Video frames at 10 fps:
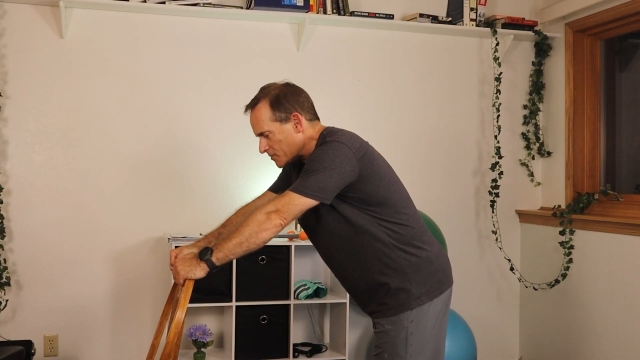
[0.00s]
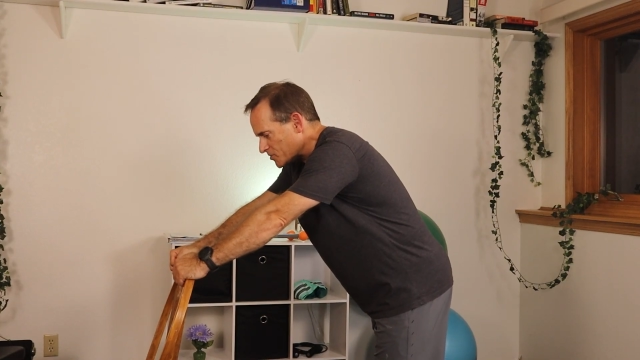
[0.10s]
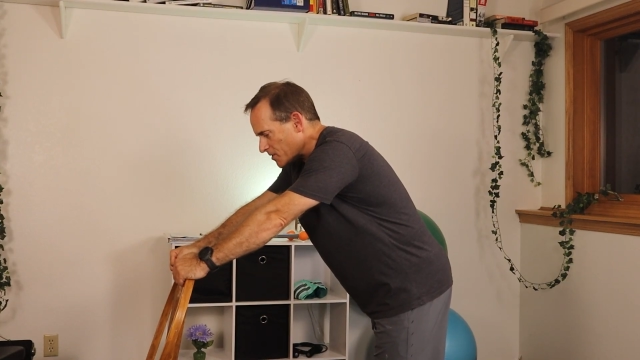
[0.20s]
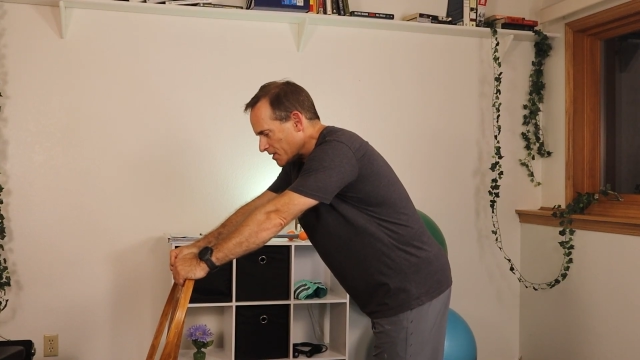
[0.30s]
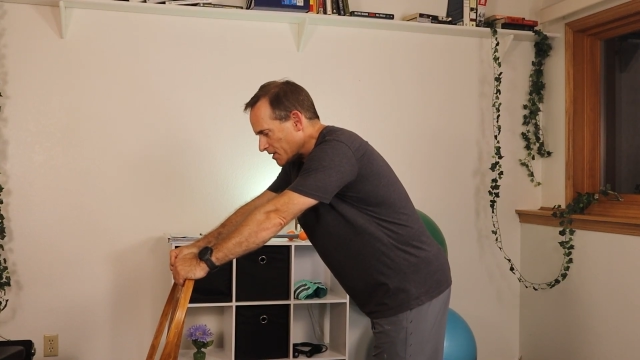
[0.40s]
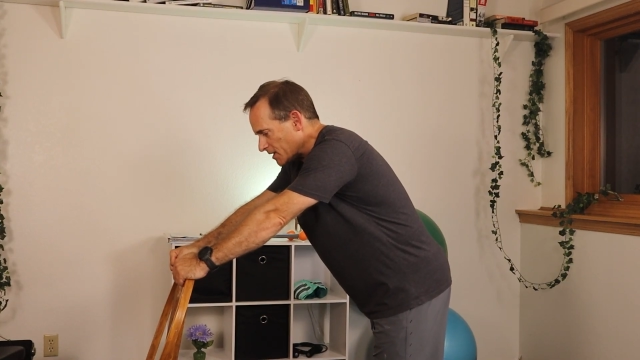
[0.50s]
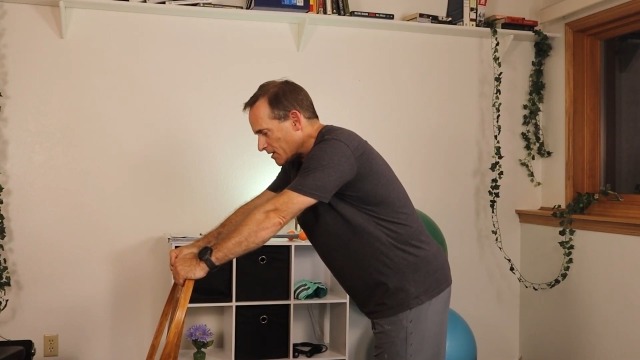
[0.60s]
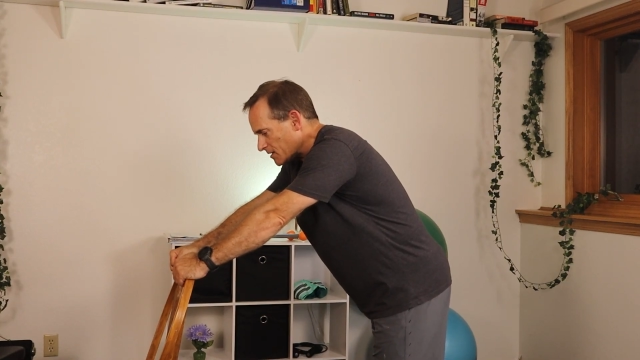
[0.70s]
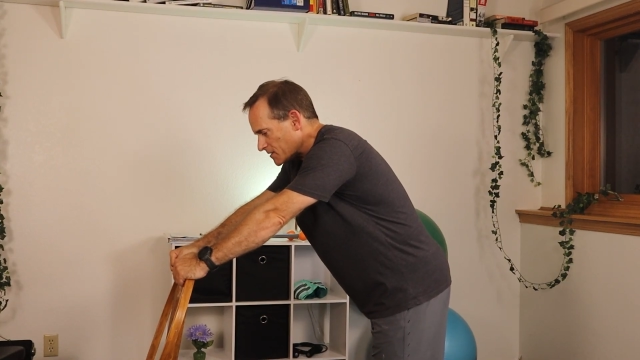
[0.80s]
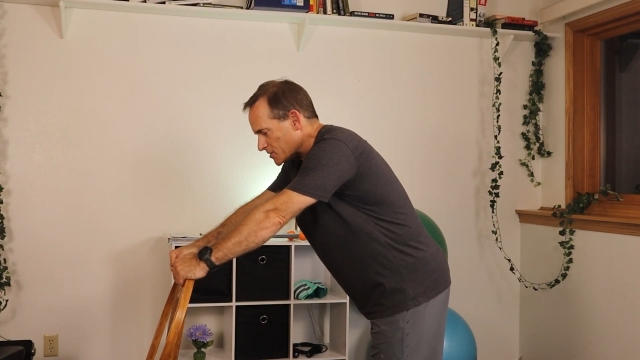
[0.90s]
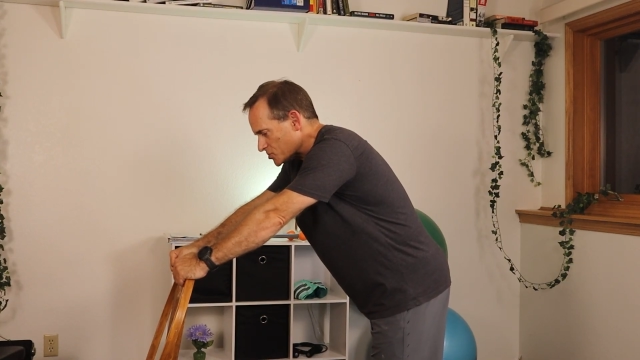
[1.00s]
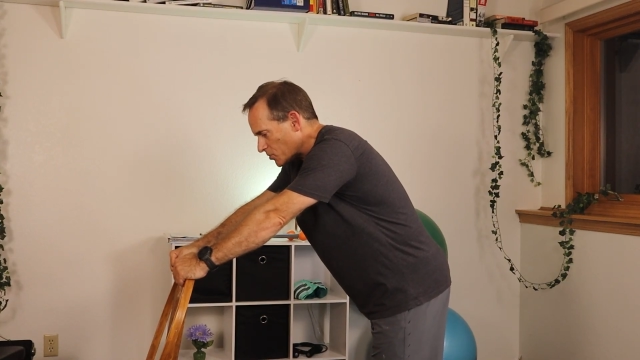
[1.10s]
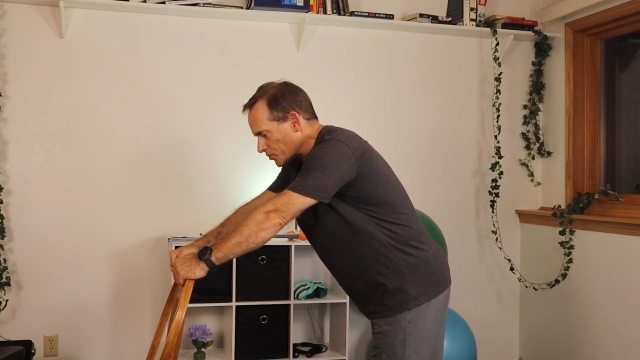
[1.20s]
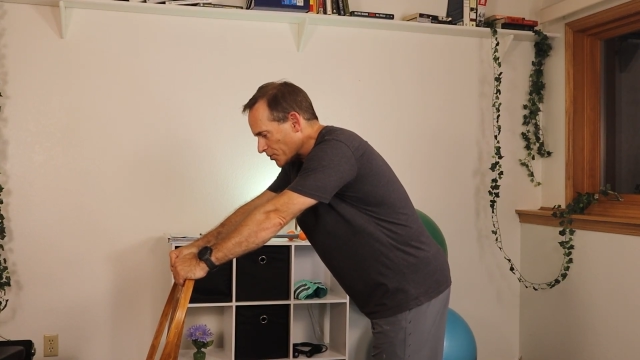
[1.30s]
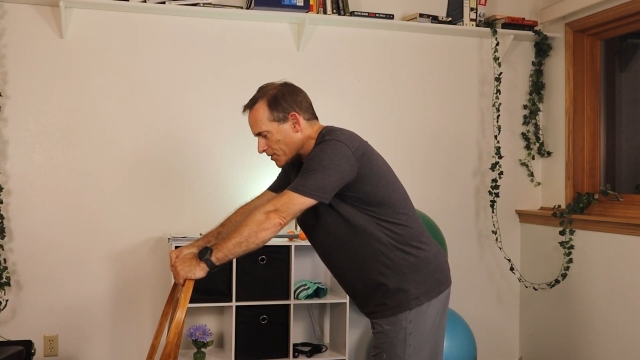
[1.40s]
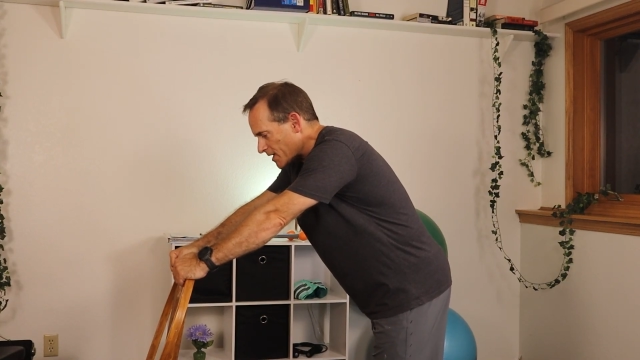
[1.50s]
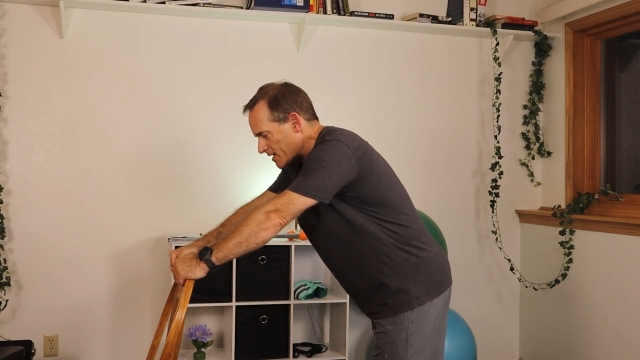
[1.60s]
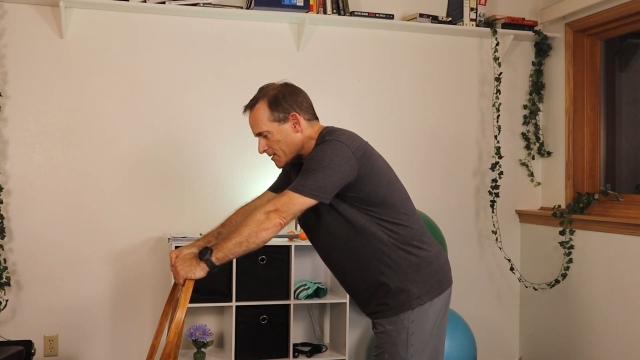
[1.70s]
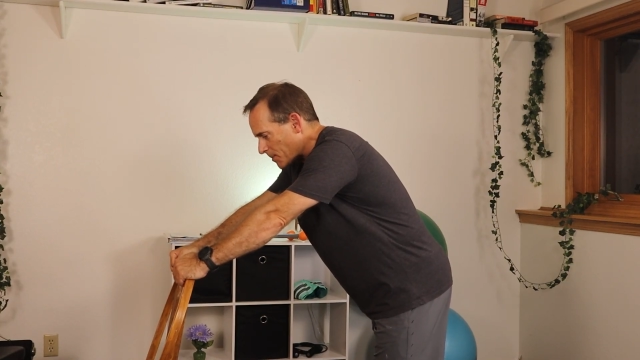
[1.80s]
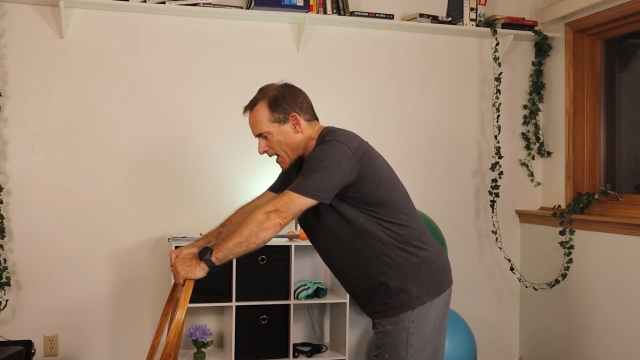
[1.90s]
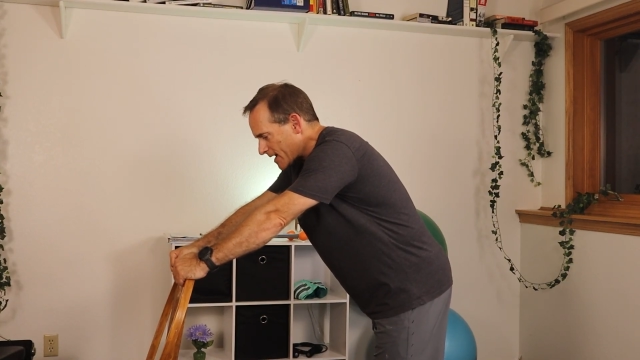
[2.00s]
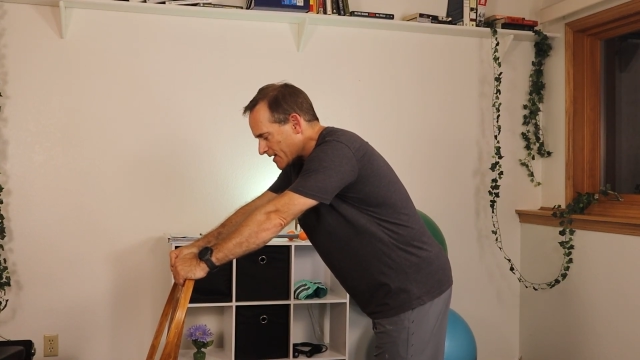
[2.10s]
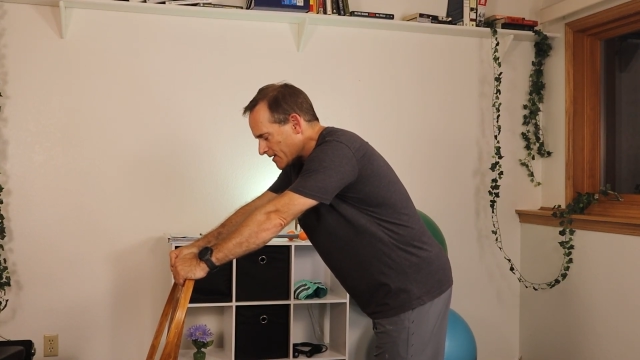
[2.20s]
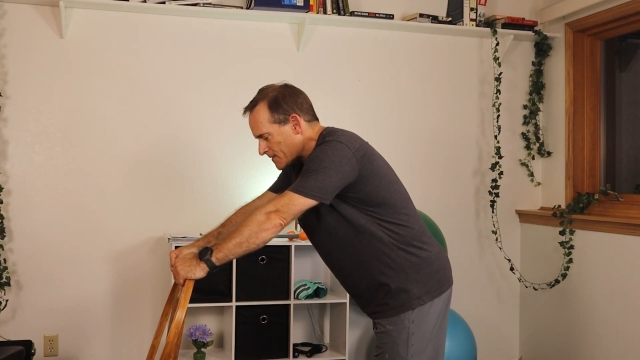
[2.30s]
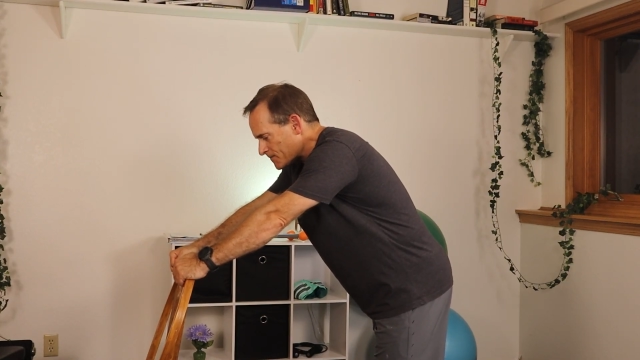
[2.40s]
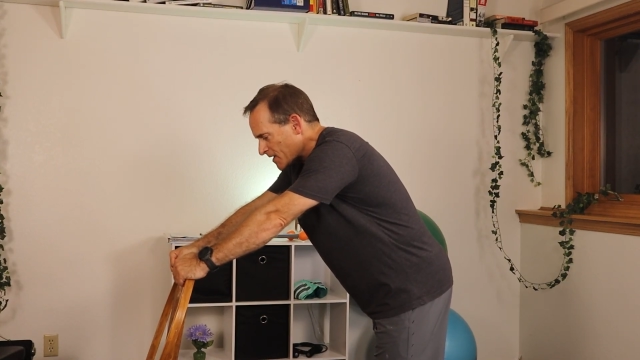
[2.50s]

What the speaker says: between the shoulder and the body.